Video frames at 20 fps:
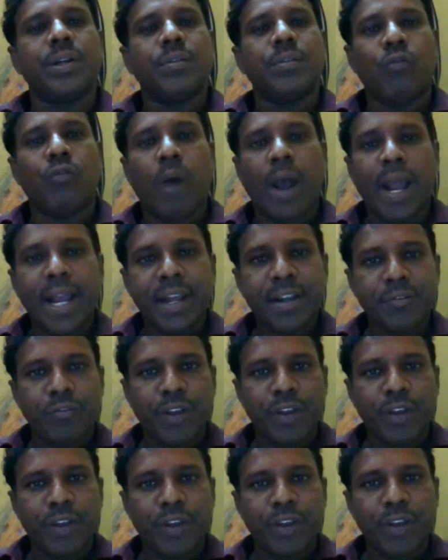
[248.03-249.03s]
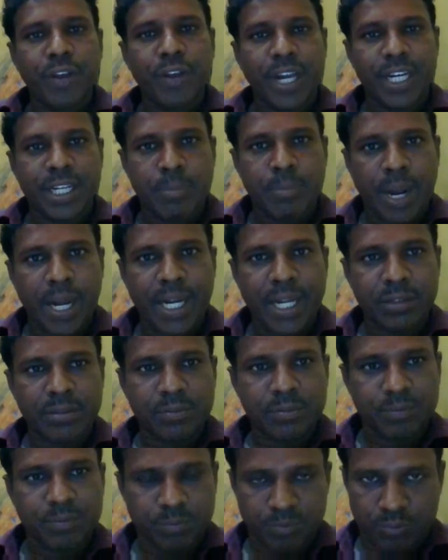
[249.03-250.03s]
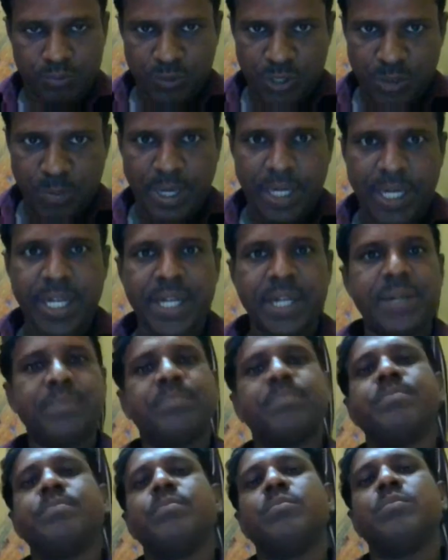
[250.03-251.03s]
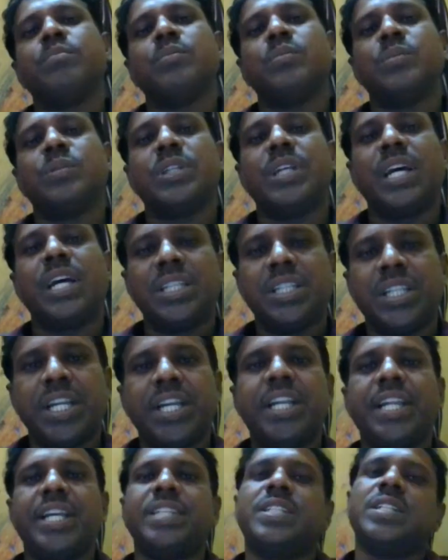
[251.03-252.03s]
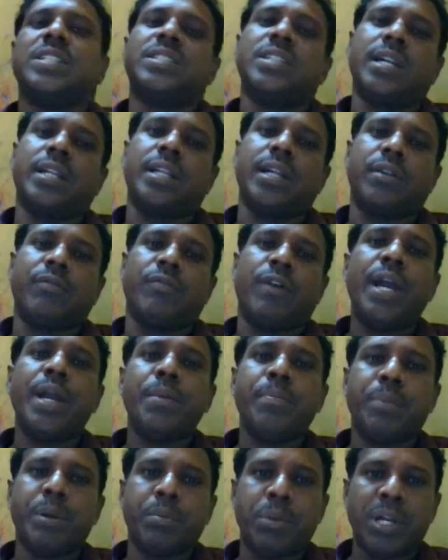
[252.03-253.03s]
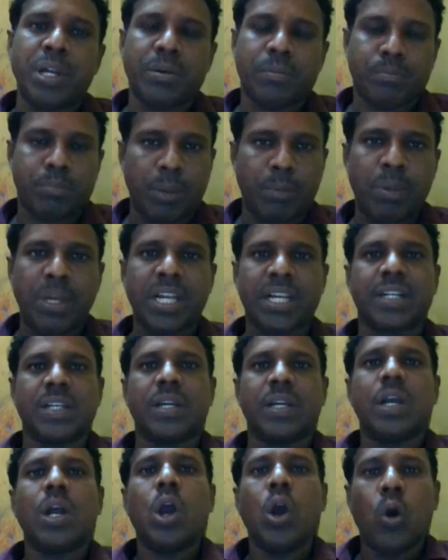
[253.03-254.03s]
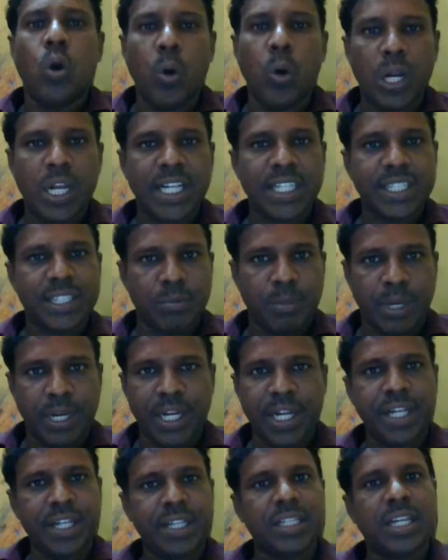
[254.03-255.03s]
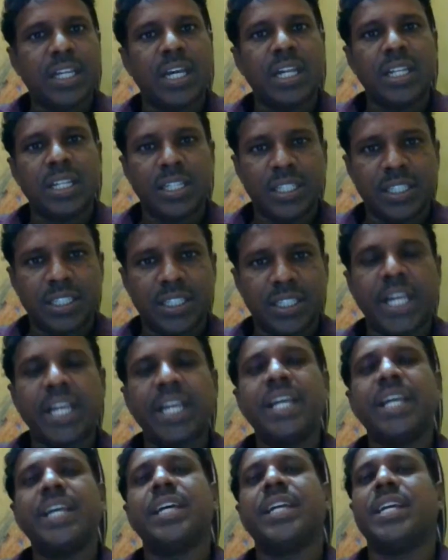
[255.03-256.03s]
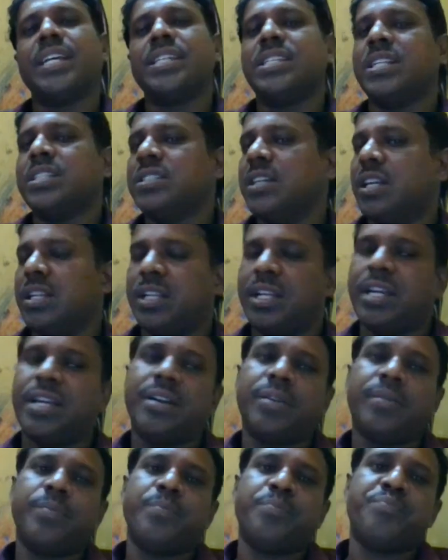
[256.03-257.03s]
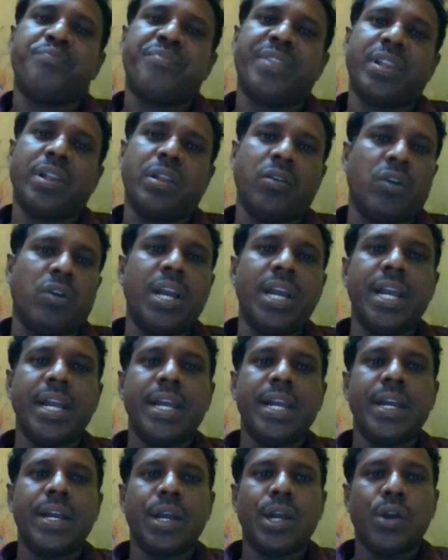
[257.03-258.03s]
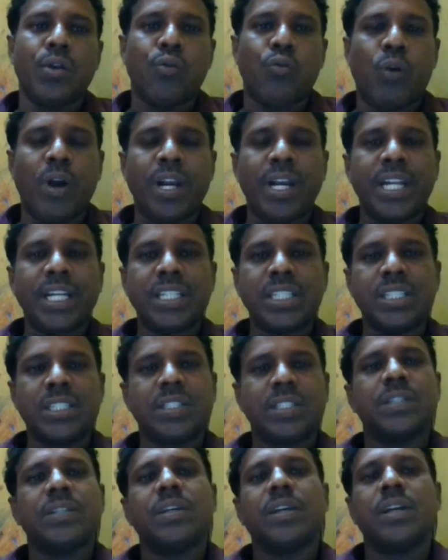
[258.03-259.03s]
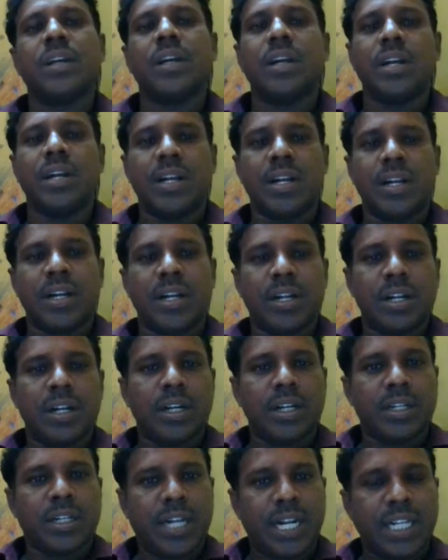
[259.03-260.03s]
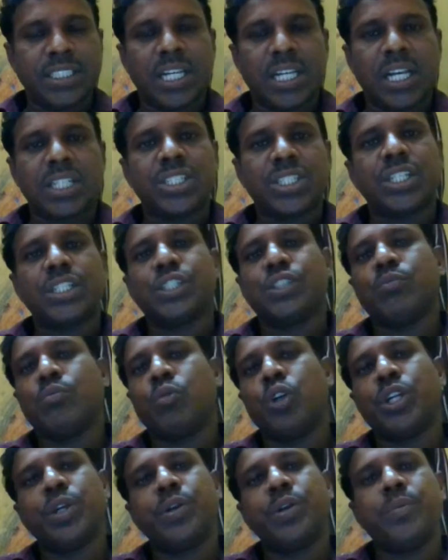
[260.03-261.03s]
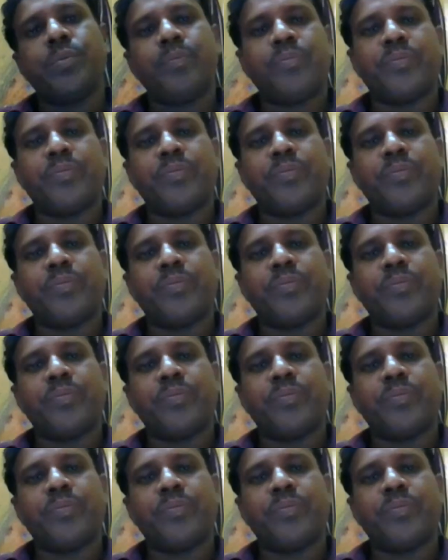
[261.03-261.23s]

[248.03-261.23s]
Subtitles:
Why we are demanding the money? There are three reasons are there. Why public holding the money? There are three reasons are there. Okay. One is transactions motive.